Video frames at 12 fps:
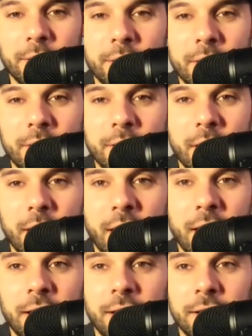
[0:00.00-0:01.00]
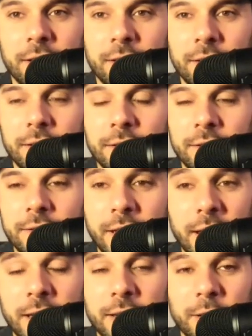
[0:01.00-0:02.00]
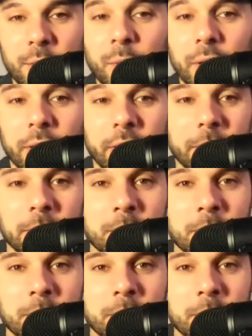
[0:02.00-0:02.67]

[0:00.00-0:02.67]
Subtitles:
Another day to get into the Word.